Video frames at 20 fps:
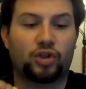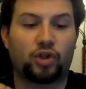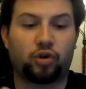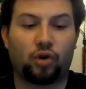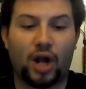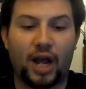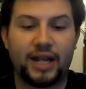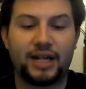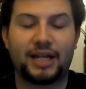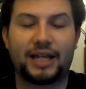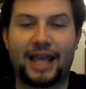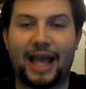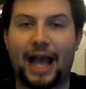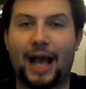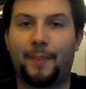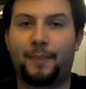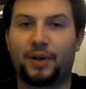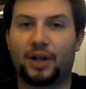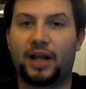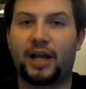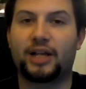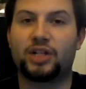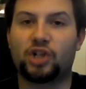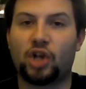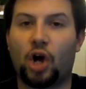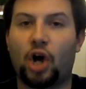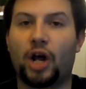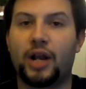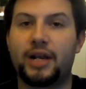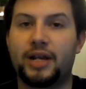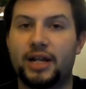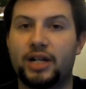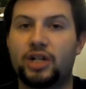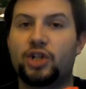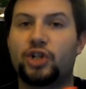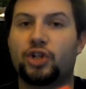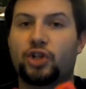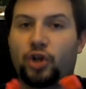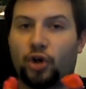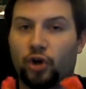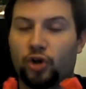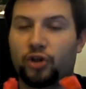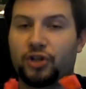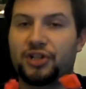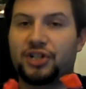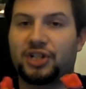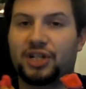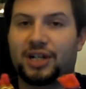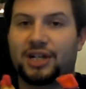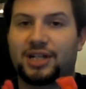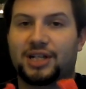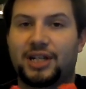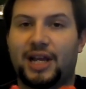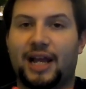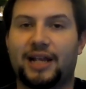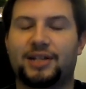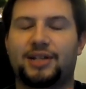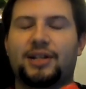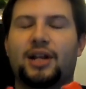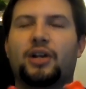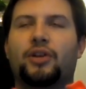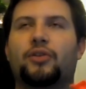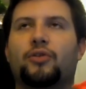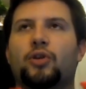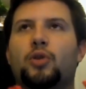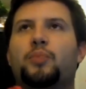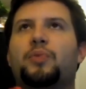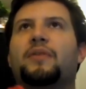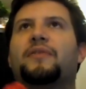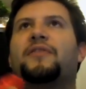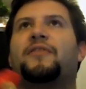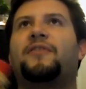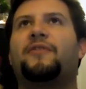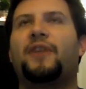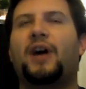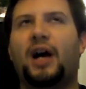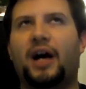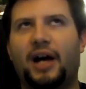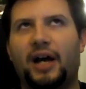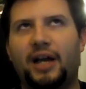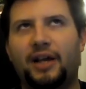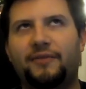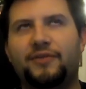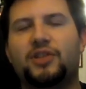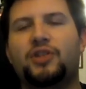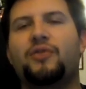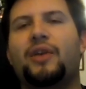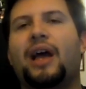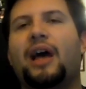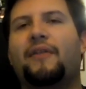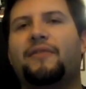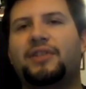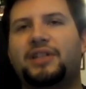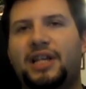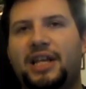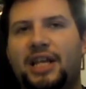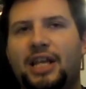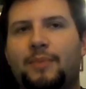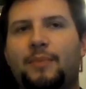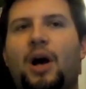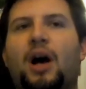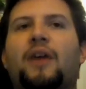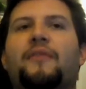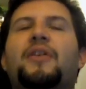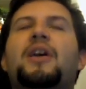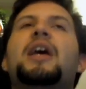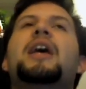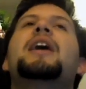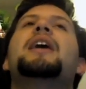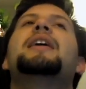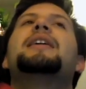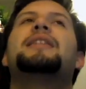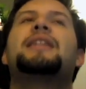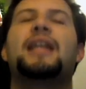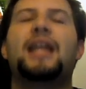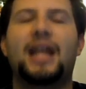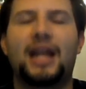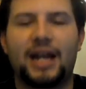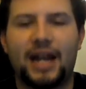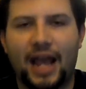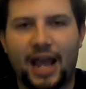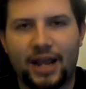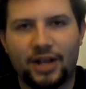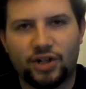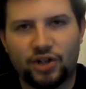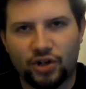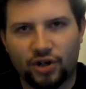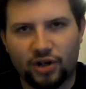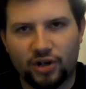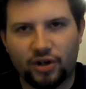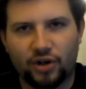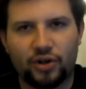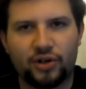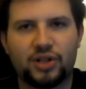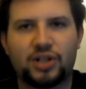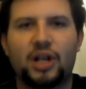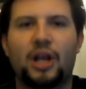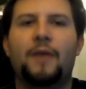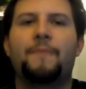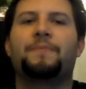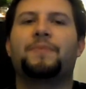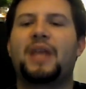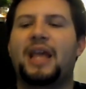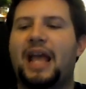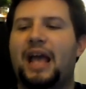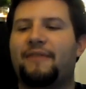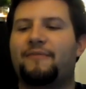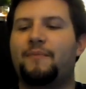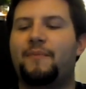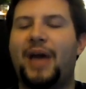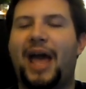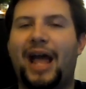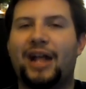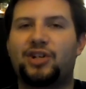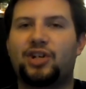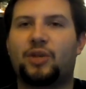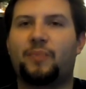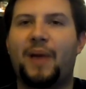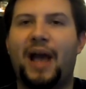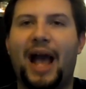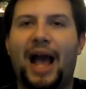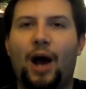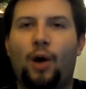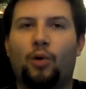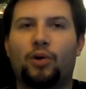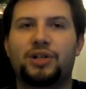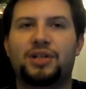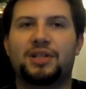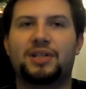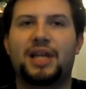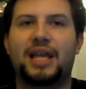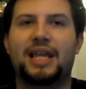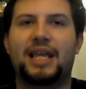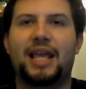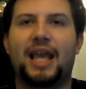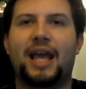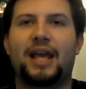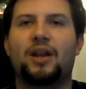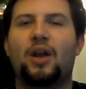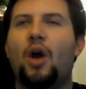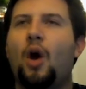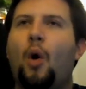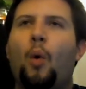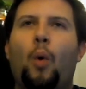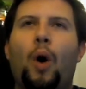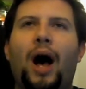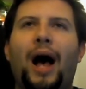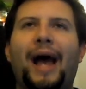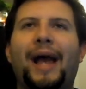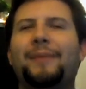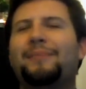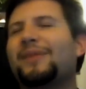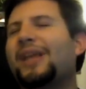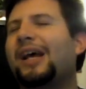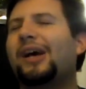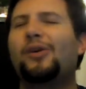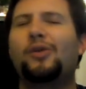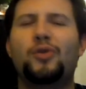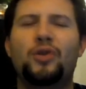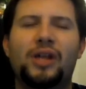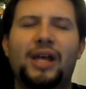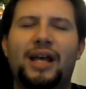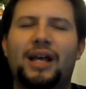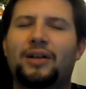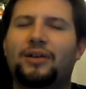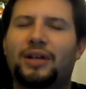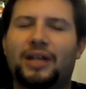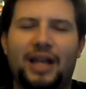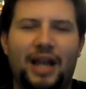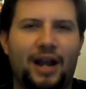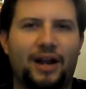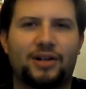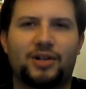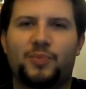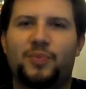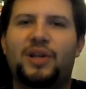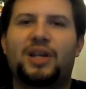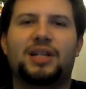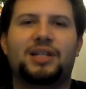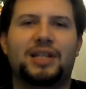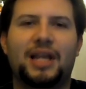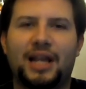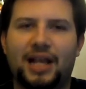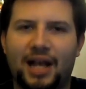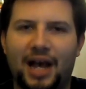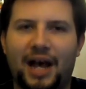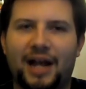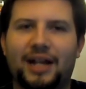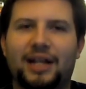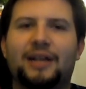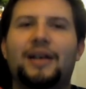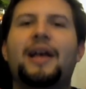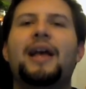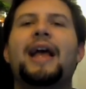trying to capitalize on Ninja Turtles' success. A group of 5, so you have a team of teenagers. They have magic powers that they get. Why? Who the hell cares? Because they got it.